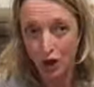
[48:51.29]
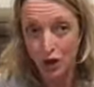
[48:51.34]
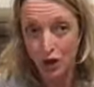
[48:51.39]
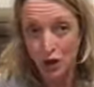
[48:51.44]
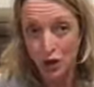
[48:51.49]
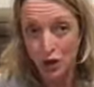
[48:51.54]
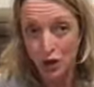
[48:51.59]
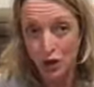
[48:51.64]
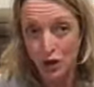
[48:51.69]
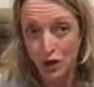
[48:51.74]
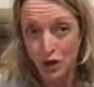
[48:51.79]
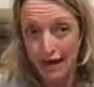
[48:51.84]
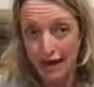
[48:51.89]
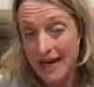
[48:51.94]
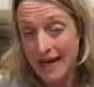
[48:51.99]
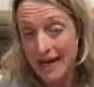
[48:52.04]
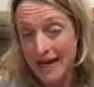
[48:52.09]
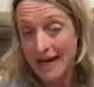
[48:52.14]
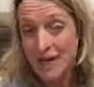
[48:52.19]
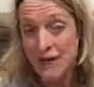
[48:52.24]
You can
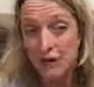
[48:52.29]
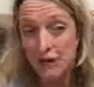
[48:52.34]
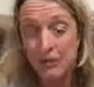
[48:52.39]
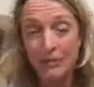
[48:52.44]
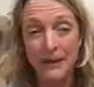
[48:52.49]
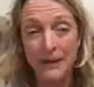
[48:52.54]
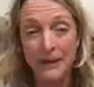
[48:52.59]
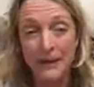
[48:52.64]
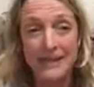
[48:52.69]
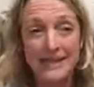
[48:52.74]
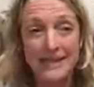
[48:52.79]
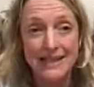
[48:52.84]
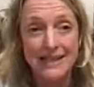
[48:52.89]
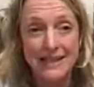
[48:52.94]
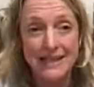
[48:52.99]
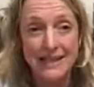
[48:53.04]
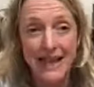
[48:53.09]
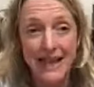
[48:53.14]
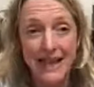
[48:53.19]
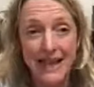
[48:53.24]
either repeat
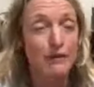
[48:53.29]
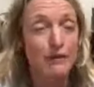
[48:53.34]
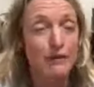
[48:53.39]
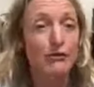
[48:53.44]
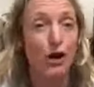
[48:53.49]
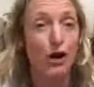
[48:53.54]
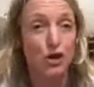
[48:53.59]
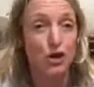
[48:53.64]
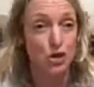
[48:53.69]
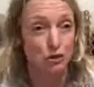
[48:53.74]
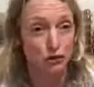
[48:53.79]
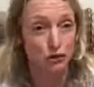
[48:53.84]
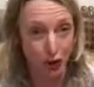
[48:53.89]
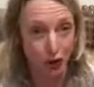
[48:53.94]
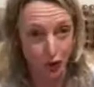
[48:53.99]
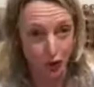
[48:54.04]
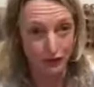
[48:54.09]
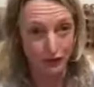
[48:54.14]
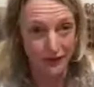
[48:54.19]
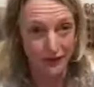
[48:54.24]
a version of
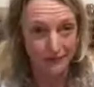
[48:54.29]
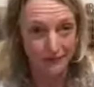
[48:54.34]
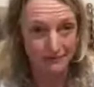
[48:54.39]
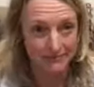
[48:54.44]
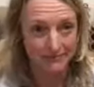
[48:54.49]
Dolphin,